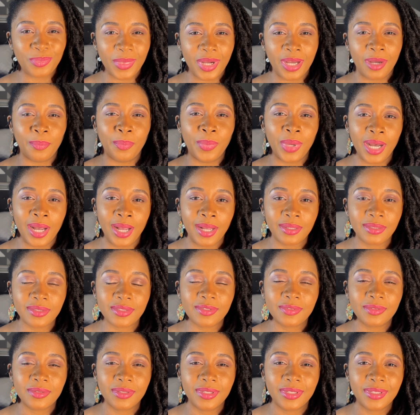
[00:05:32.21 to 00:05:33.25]
a
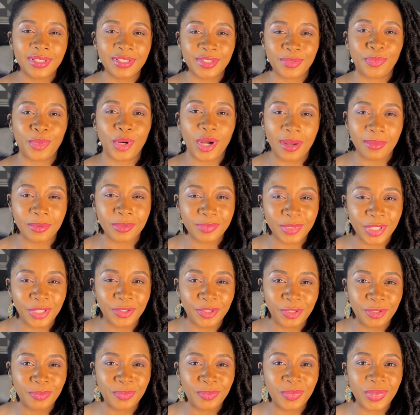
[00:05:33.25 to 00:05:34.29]
box is probably
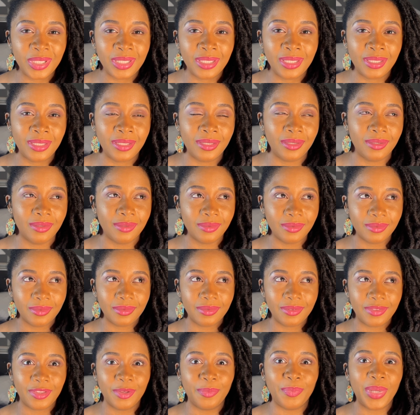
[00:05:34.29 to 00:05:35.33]
going to be
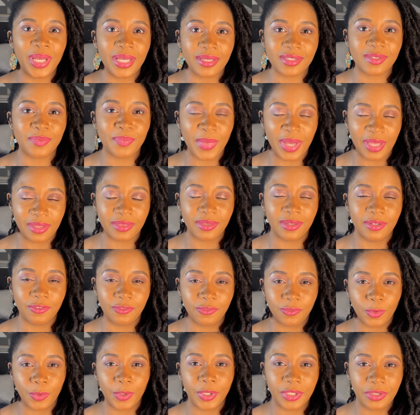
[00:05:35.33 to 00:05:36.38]
the best method
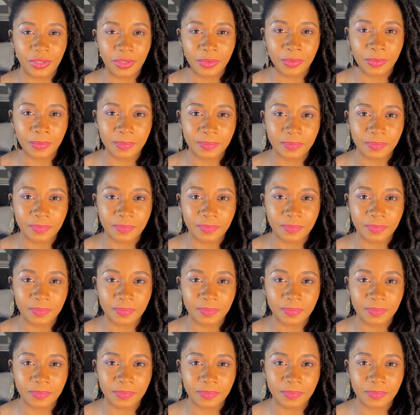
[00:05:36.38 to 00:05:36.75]
for you.